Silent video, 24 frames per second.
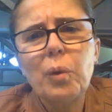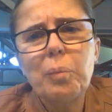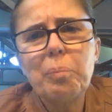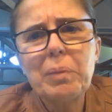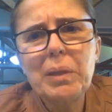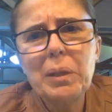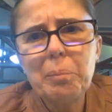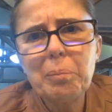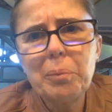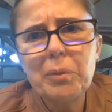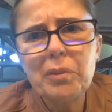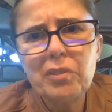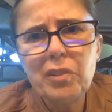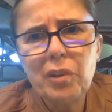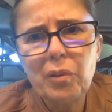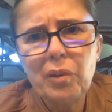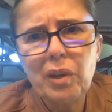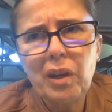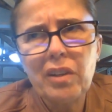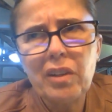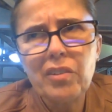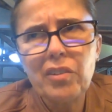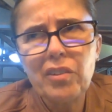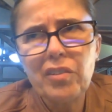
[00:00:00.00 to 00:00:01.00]
What people
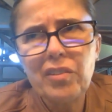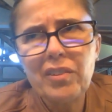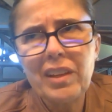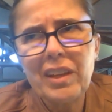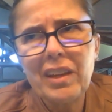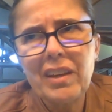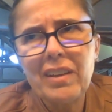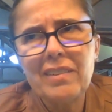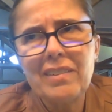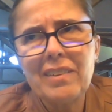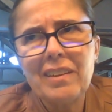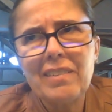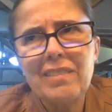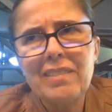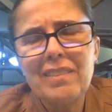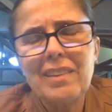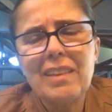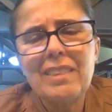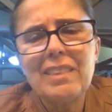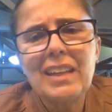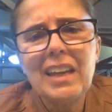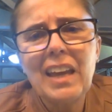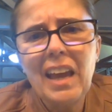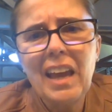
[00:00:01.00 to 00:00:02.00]
don't understand is
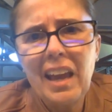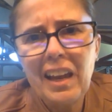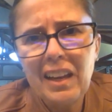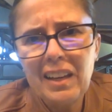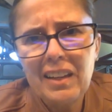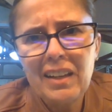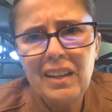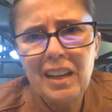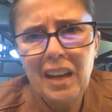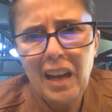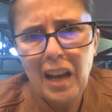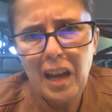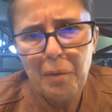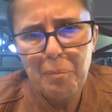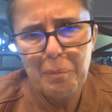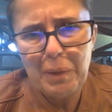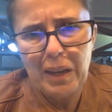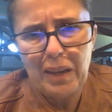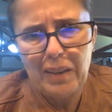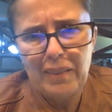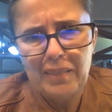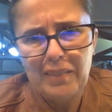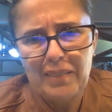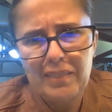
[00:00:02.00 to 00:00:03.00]
that the
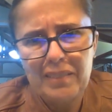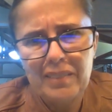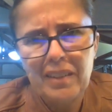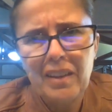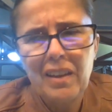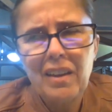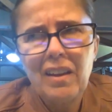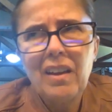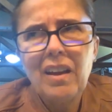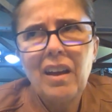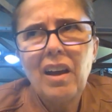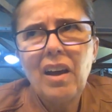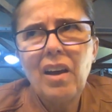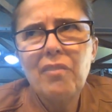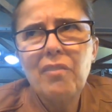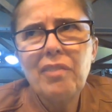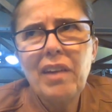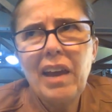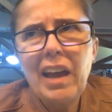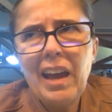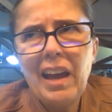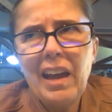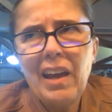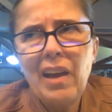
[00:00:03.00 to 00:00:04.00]
economics
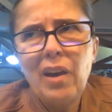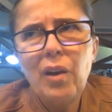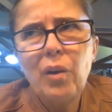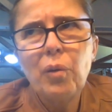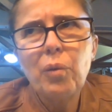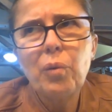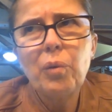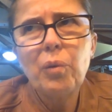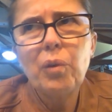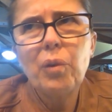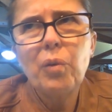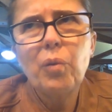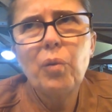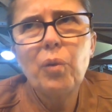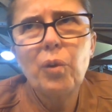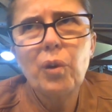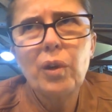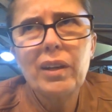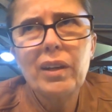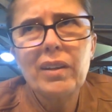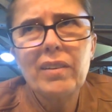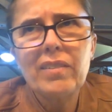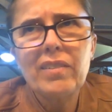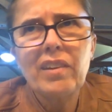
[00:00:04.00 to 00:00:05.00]
of how
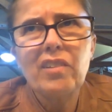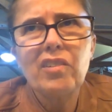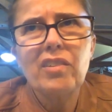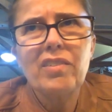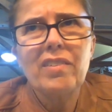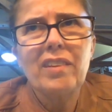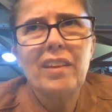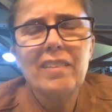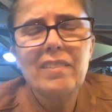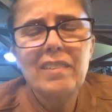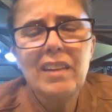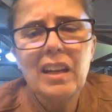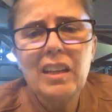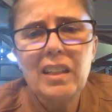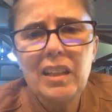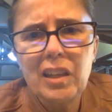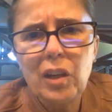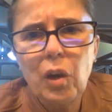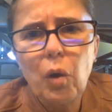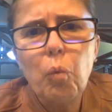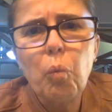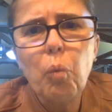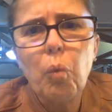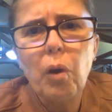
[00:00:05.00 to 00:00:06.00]
organizations, let's take
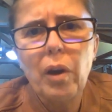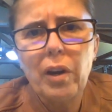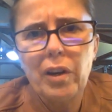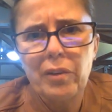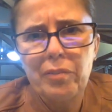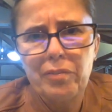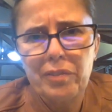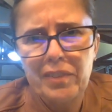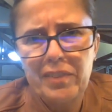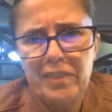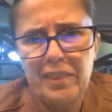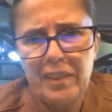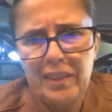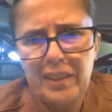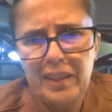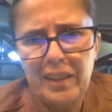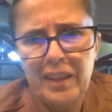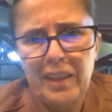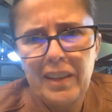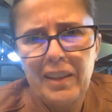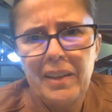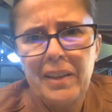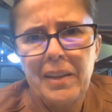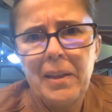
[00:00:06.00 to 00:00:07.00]
like a water
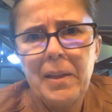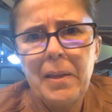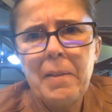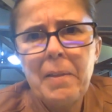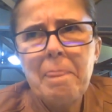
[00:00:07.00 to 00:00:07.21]
facility,